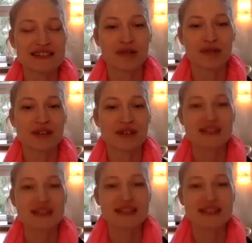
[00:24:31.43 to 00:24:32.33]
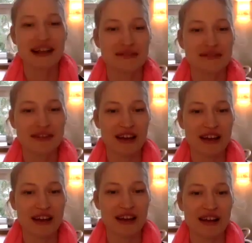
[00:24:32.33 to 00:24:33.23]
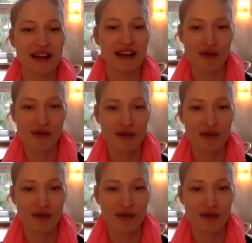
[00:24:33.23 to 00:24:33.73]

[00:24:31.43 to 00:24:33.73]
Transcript: around what is self-care now.